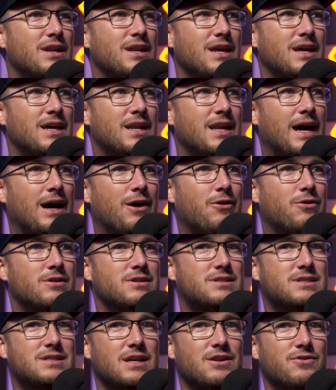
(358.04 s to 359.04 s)
in our
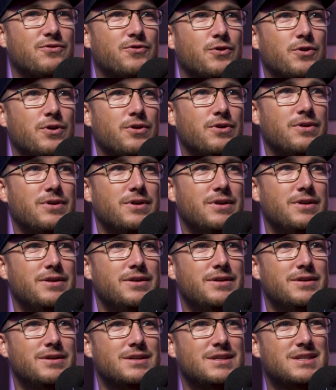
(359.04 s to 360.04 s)
sinful,
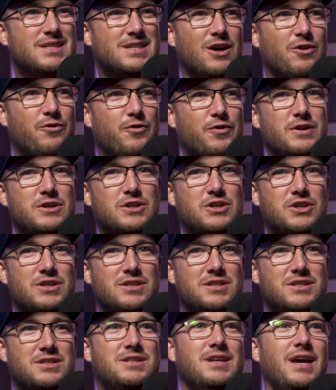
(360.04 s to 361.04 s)
selfish
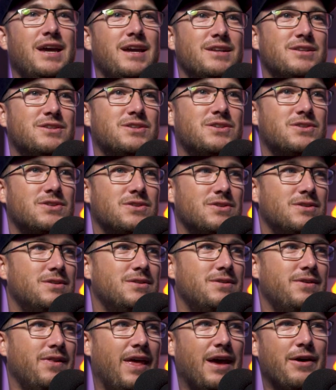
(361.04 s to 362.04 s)
states
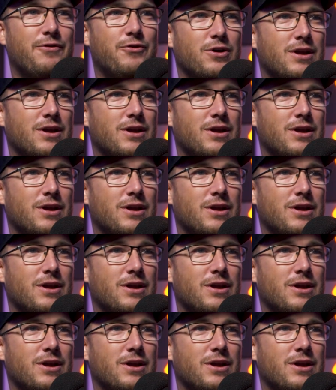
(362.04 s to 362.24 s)
ever